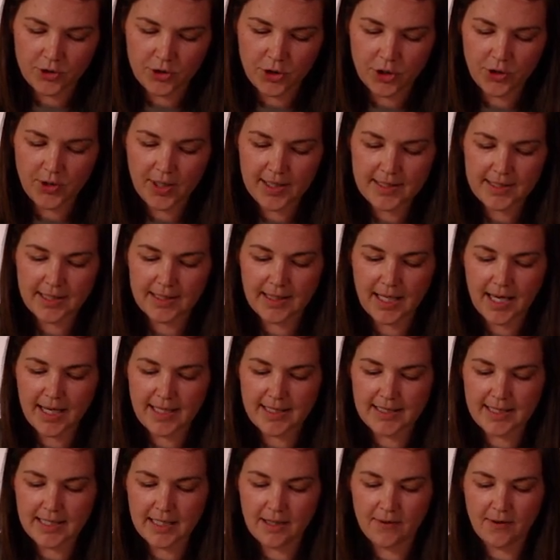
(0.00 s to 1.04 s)
So you guys get the
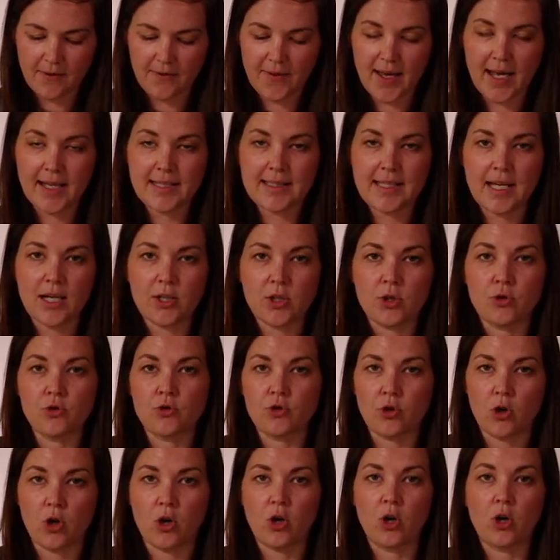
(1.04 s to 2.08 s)
idea that that's how you
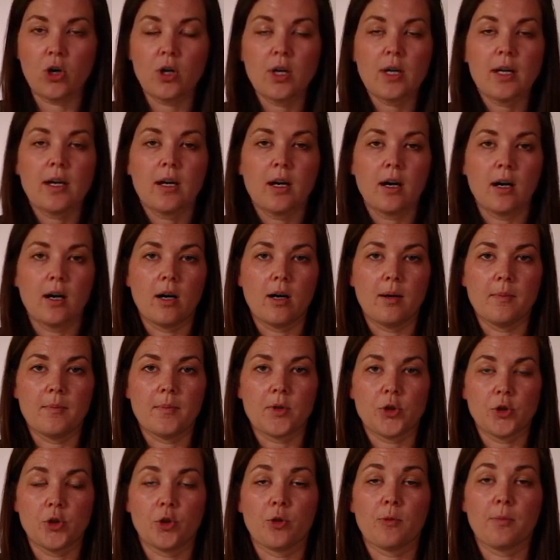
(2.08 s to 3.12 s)
draw um,
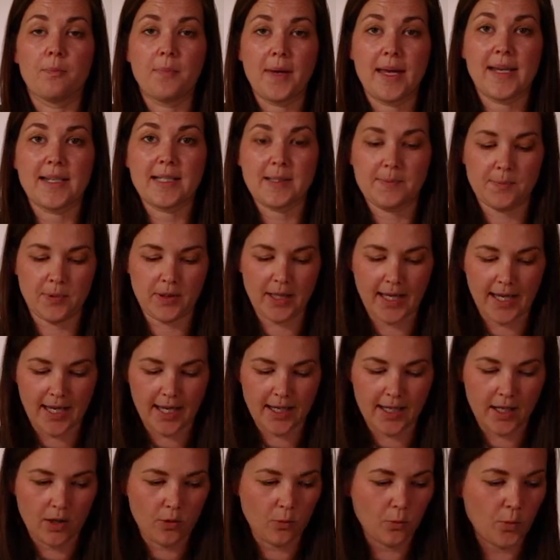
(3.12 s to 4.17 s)
your base plan.